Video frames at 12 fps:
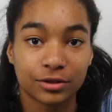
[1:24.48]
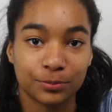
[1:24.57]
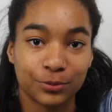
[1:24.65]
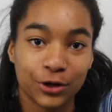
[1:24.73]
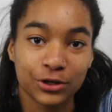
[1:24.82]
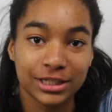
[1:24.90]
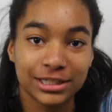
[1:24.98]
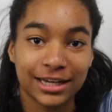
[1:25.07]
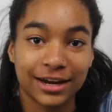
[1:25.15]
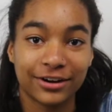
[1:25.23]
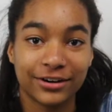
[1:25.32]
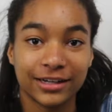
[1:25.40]
The Broca's
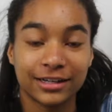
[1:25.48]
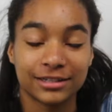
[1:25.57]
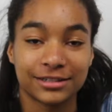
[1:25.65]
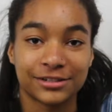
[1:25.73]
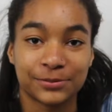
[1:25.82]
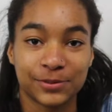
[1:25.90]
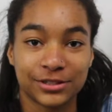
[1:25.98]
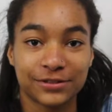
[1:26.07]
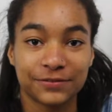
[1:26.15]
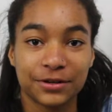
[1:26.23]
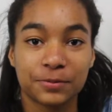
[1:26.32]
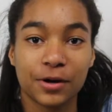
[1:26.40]
area is a
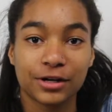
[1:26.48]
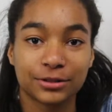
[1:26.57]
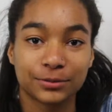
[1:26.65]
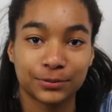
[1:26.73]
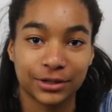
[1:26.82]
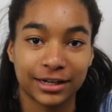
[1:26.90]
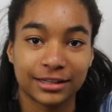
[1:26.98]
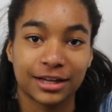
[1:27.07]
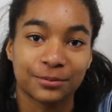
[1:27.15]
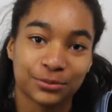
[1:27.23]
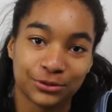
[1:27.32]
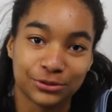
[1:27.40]
specific part of the brain
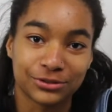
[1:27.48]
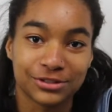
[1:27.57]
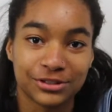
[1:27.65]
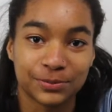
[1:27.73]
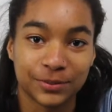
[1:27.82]
that produces